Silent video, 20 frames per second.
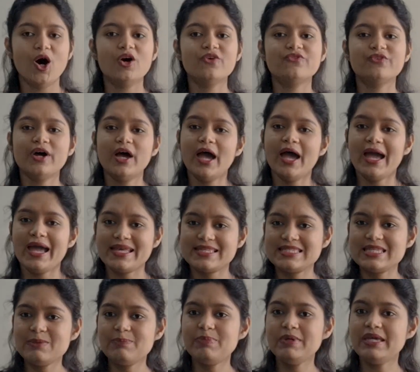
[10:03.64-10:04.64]
of
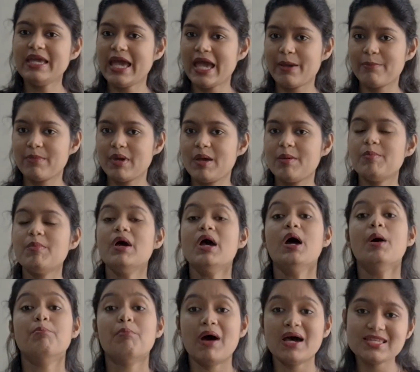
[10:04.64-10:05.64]
SAP MM
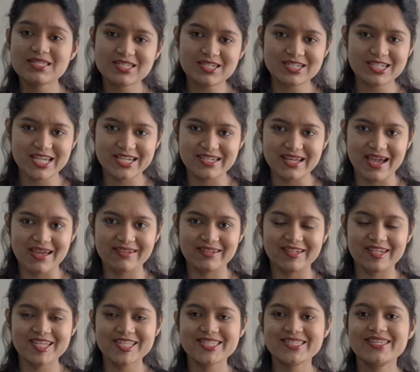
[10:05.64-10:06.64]
master data
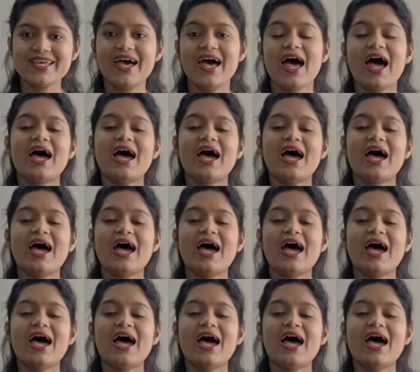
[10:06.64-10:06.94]
analyst.